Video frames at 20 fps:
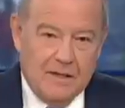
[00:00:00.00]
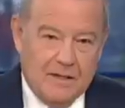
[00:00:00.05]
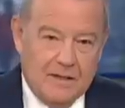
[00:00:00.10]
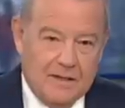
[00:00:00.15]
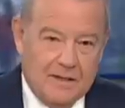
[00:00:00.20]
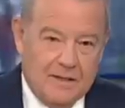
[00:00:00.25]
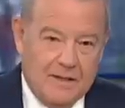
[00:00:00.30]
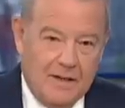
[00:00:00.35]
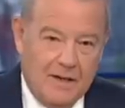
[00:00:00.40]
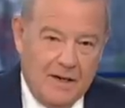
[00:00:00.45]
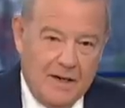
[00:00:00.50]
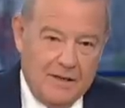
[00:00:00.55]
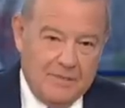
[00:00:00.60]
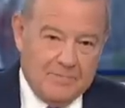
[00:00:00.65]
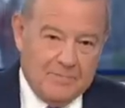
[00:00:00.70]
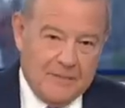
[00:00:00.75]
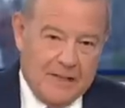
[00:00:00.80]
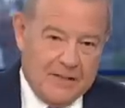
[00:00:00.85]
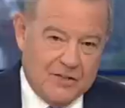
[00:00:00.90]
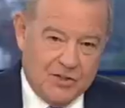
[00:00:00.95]
this? All right,
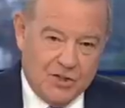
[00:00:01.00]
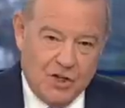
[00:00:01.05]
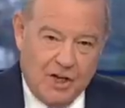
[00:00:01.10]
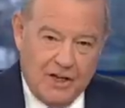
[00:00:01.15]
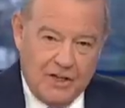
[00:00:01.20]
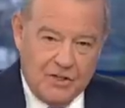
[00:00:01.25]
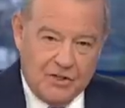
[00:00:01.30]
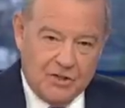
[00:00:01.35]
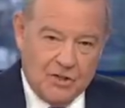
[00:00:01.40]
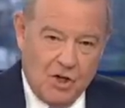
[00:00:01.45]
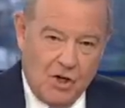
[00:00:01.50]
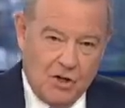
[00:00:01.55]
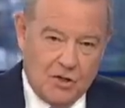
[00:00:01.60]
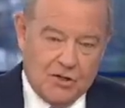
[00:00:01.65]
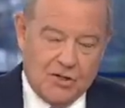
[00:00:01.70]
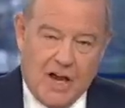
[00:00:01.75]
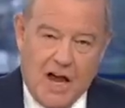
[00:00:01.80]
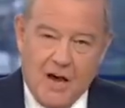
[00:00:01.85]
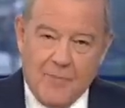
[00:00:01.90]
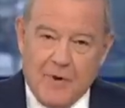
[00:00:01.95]
that's China
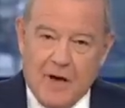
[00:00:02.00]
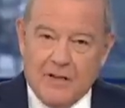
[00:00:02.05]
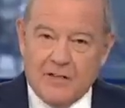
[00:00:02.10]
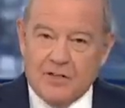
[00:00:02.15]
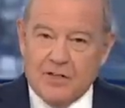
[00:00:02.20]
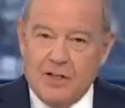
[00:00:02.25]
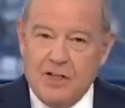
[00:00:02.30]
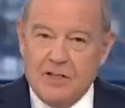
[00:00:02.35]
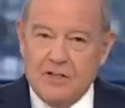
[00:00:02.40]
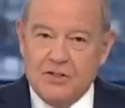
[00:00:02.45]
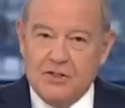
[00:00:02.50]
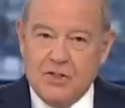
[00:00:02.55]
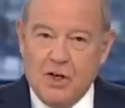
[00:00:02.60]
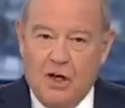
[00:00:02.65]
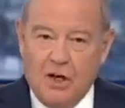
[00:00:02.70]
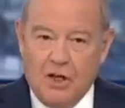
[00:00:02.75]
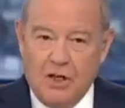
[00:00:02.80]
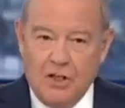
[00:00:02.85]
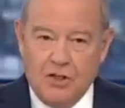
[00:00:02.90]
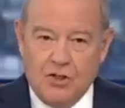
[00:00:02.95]
stocks. How about uh,
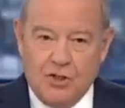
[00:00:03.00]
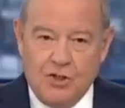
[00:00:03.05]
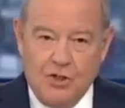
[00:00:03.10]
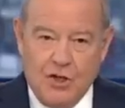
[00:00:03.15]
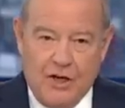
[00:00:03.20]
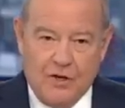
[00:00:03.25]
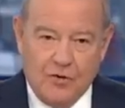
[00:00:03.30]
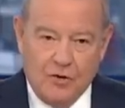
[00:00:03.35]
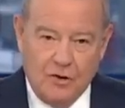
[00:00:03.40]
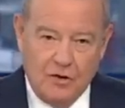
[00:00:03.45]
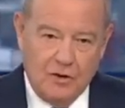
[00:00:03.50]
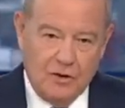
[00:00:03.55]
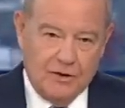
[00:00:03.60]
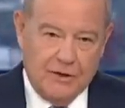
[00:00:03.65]
Dollar General?